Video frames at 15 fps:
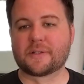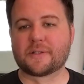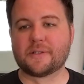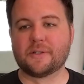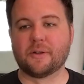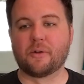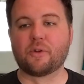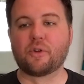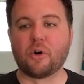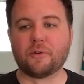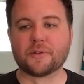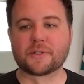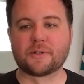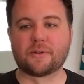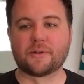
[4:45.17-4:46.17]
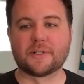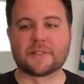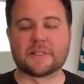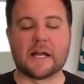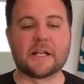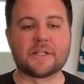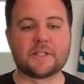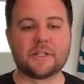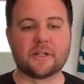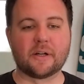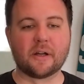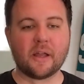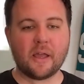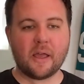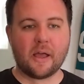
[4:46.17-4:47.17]
you know, goal scorers last
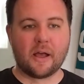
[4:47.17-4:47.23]
year.